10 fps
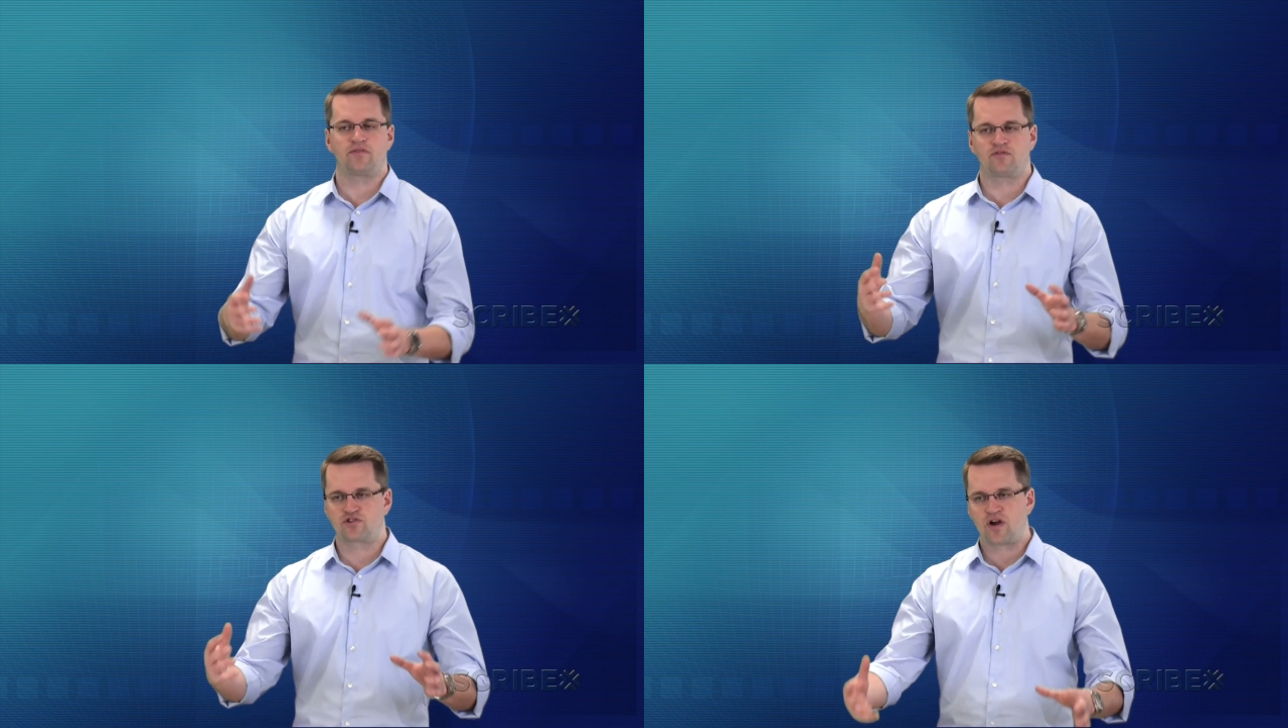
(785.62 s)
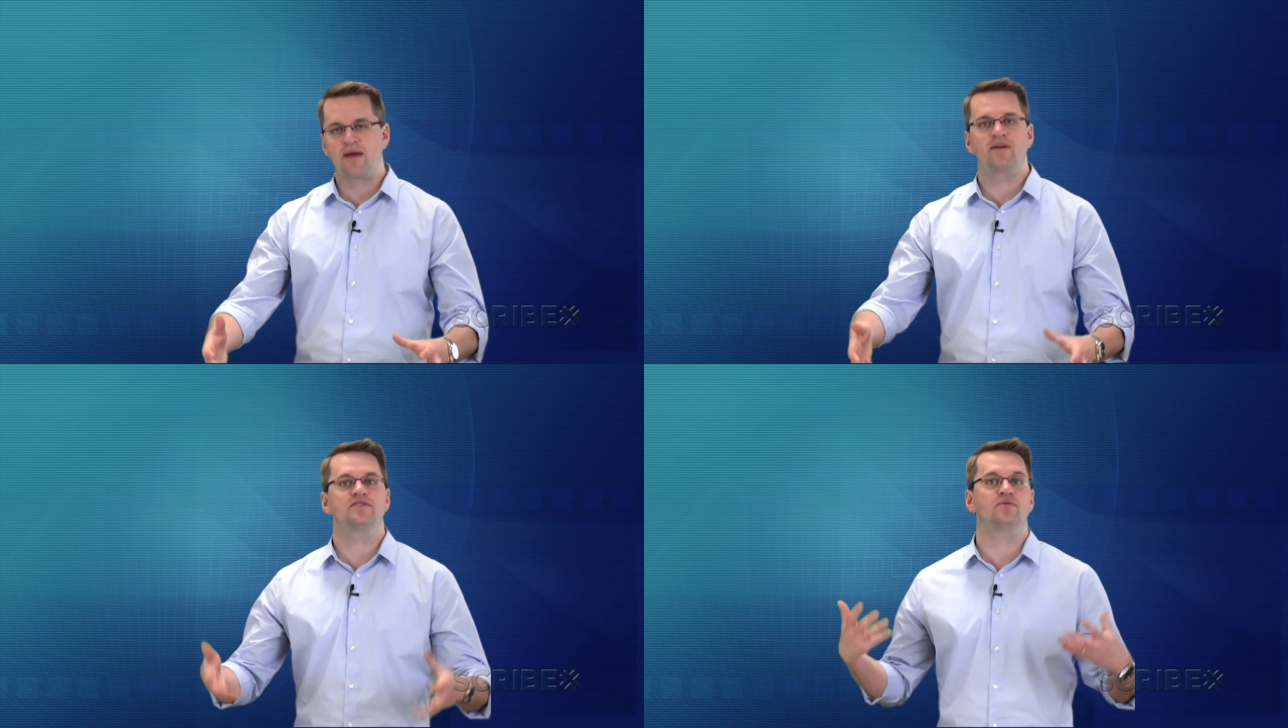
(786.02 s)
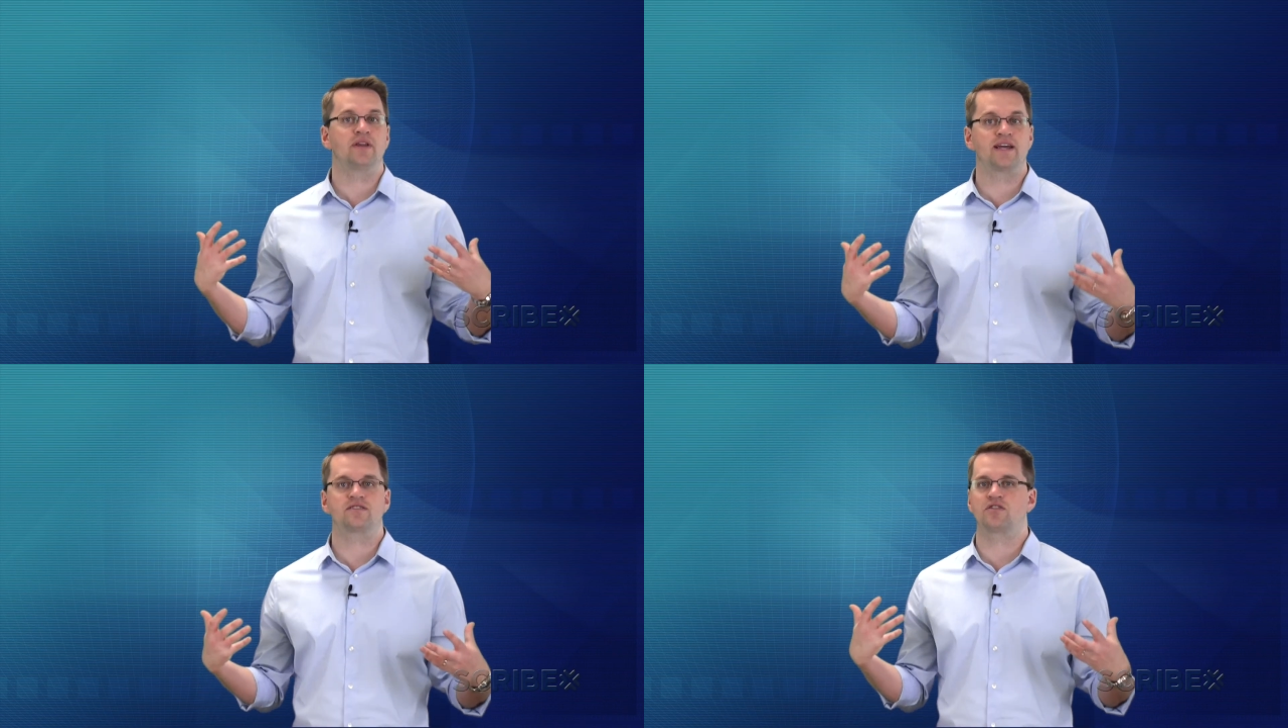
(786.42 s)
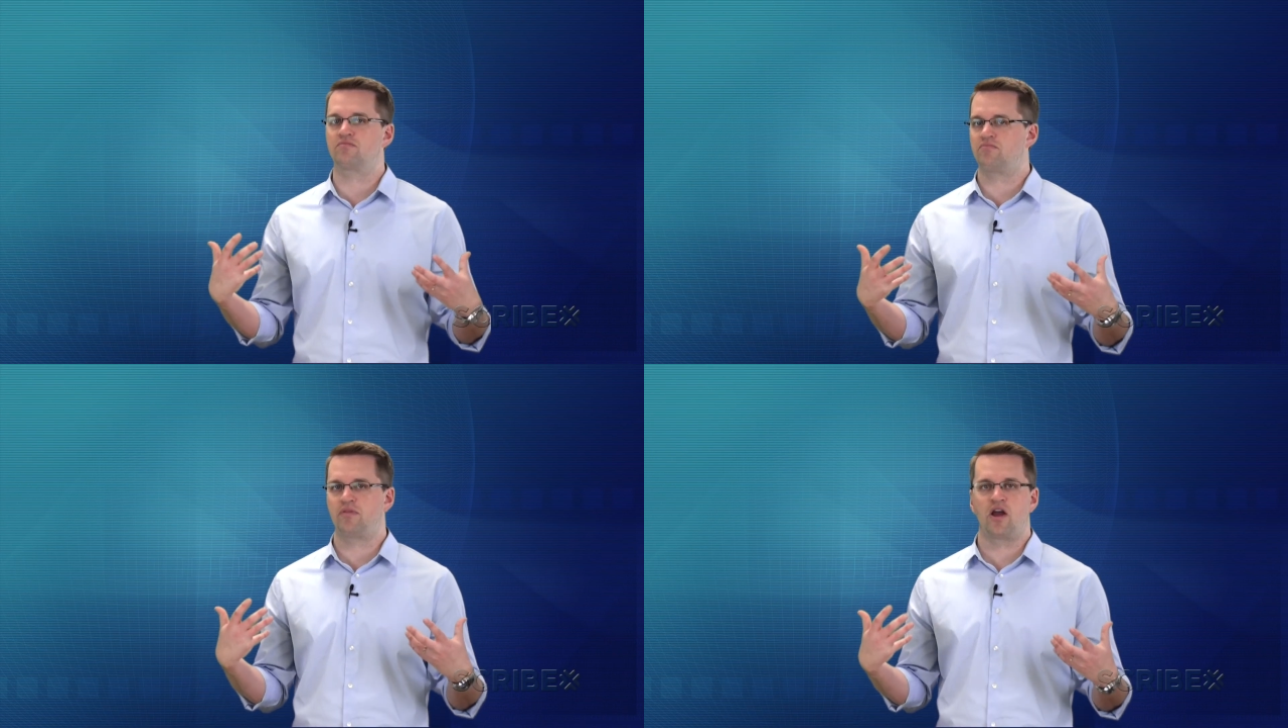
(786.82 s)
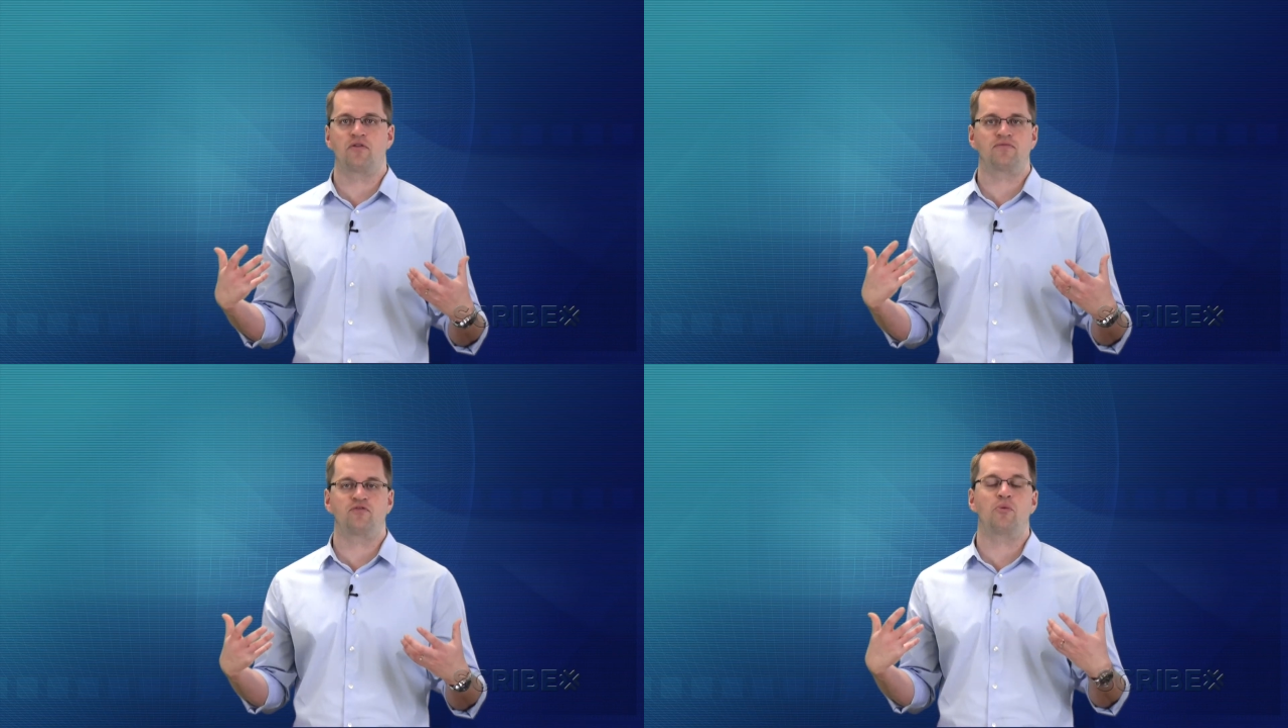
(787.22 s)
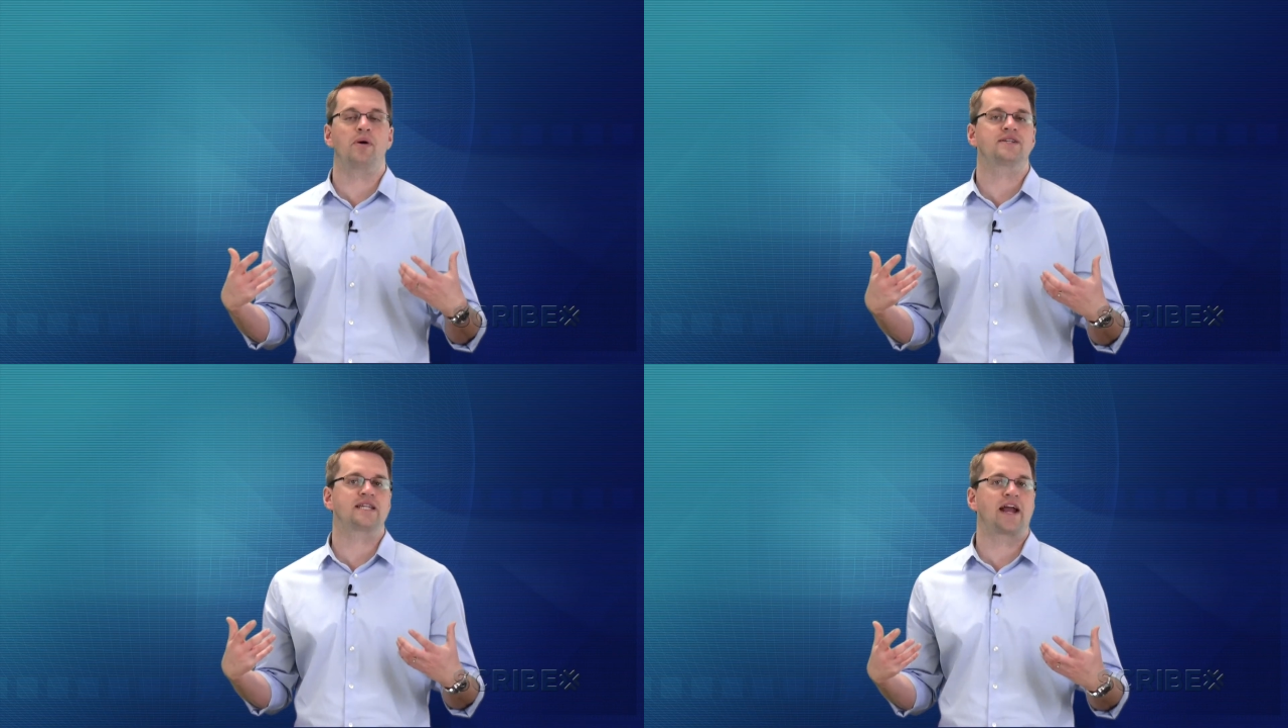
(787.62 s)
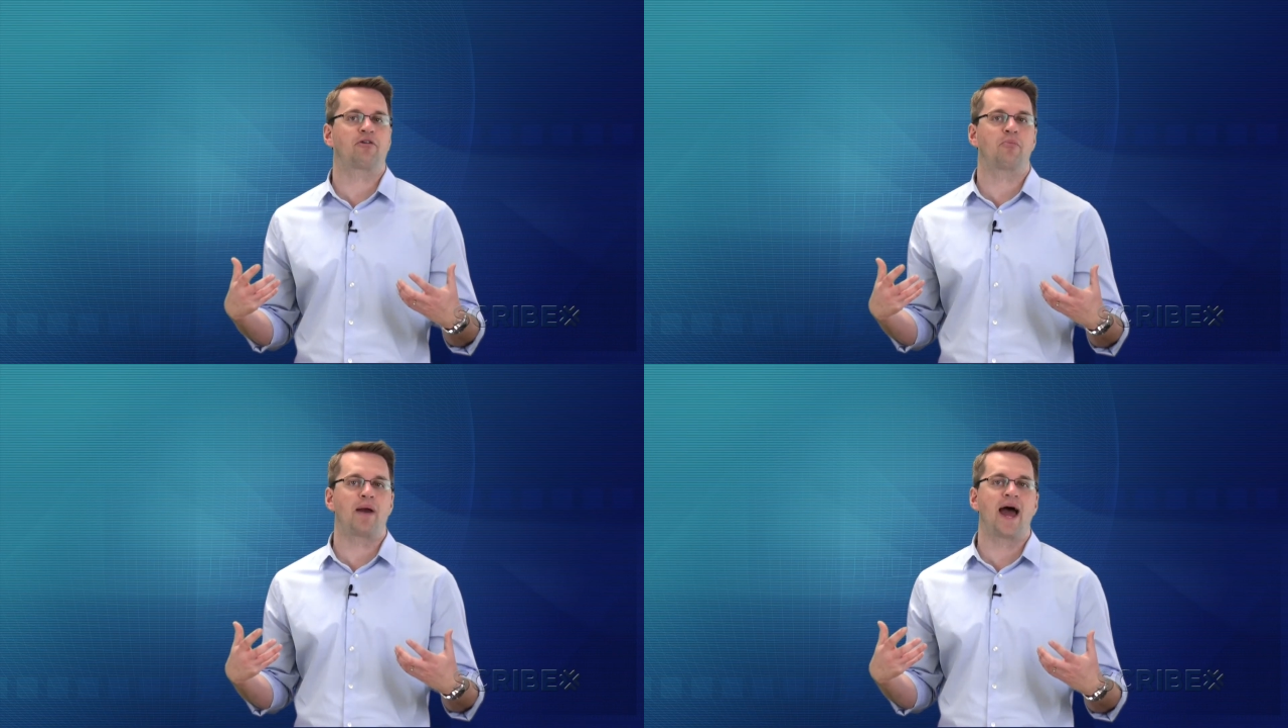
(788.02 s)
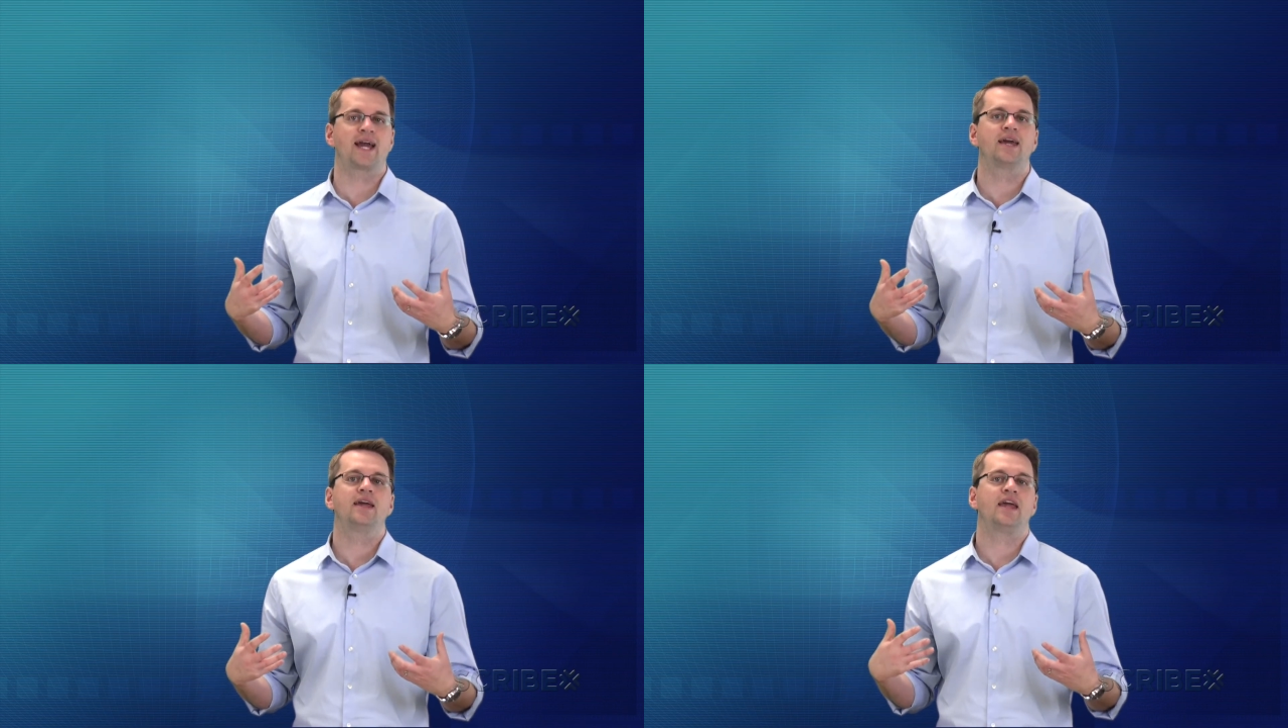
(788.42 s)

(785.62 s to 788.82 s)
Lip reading: Scribe gives you a nice, robust error back